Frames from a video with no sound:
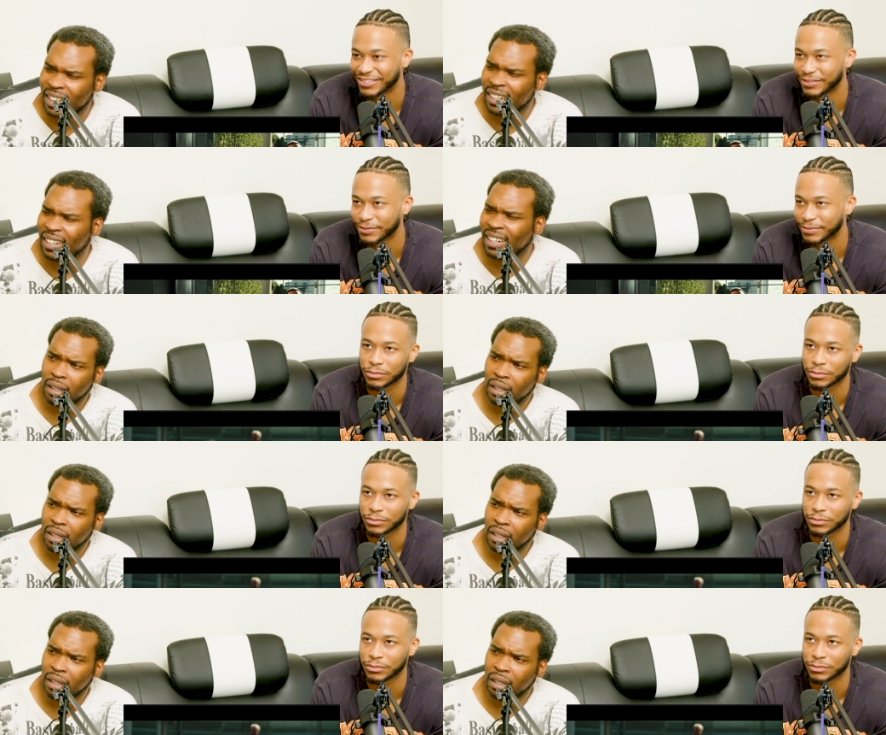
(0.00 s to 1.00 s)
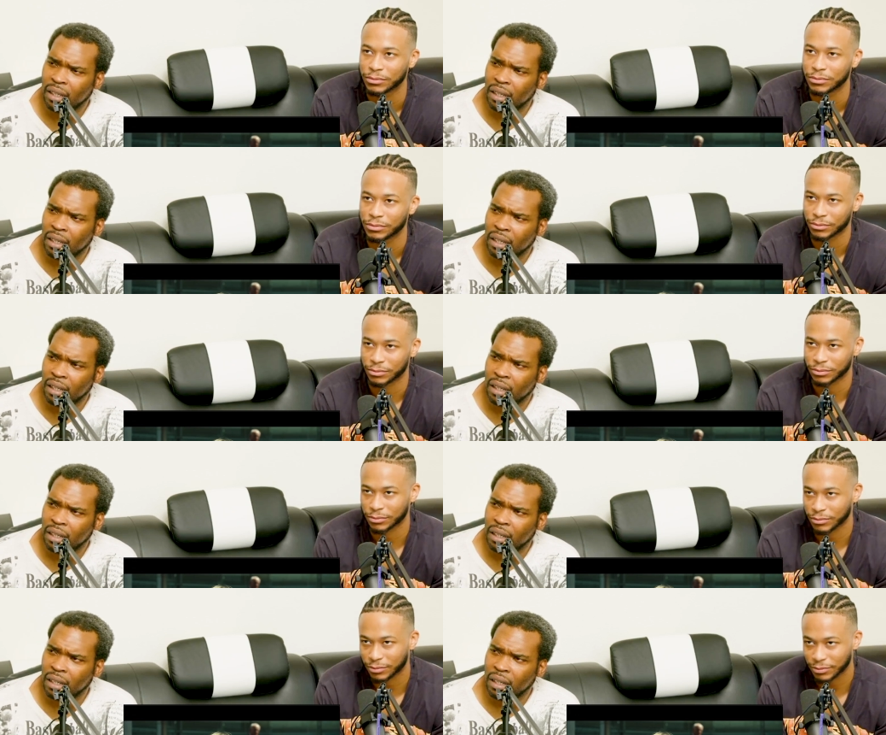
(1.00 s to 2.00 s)

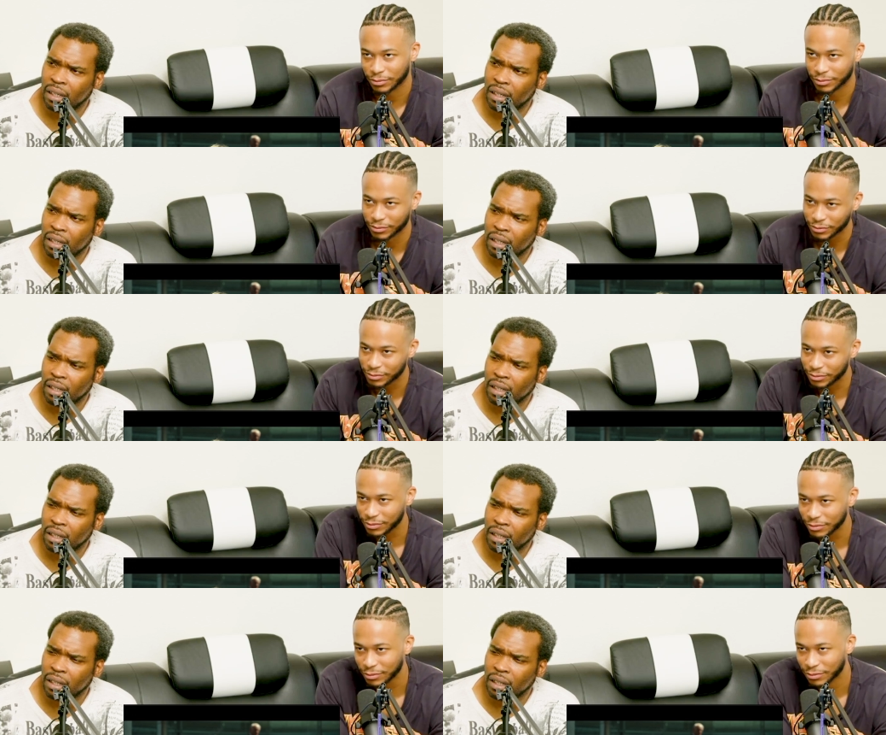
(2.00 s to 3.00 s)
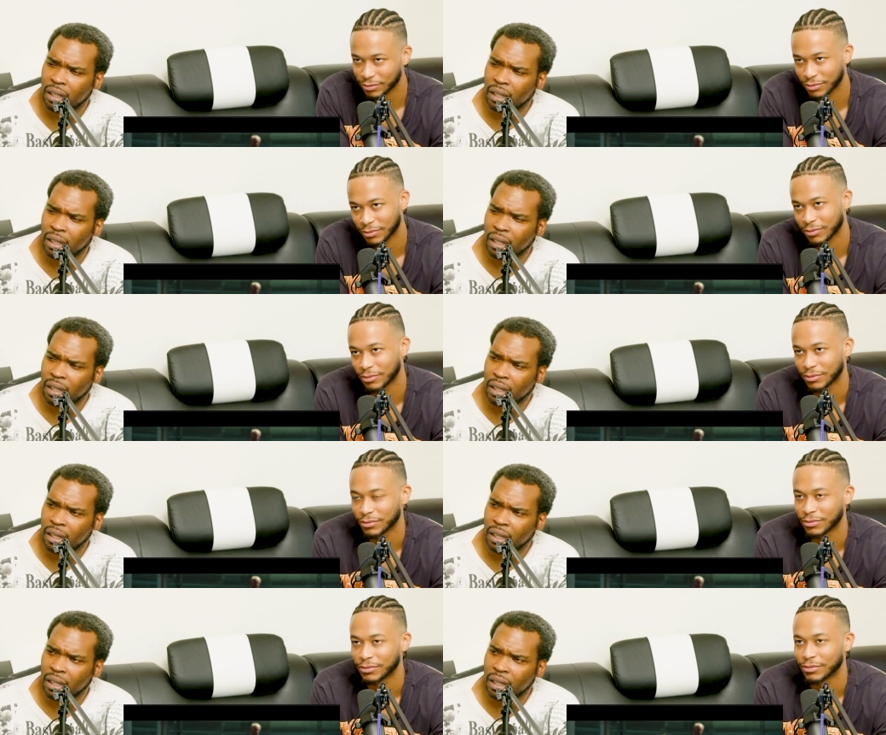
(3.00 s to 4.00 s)

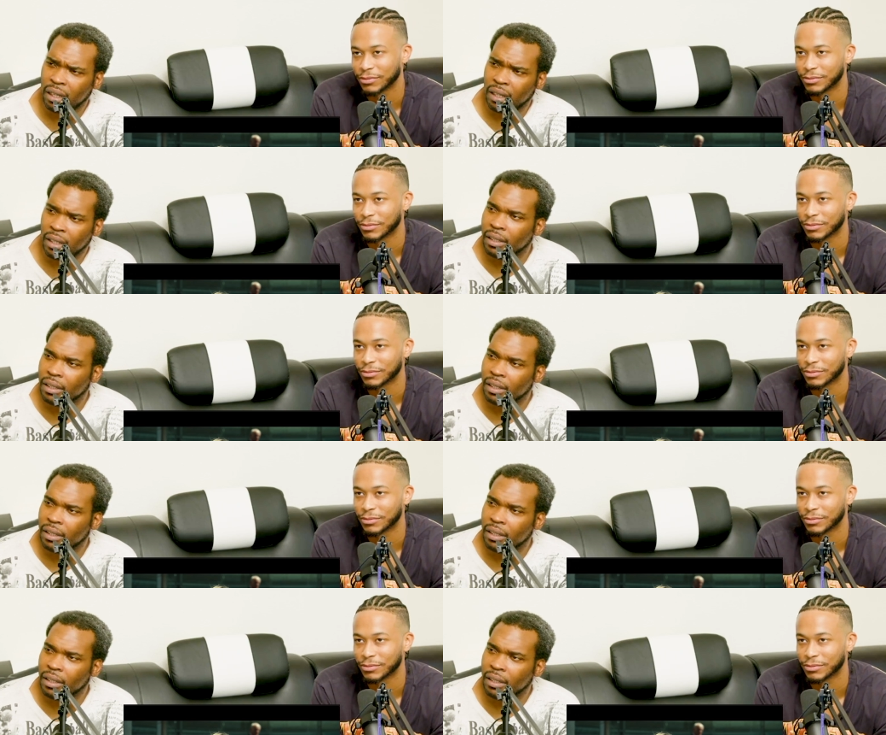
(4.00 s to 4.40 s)
Nothing is said.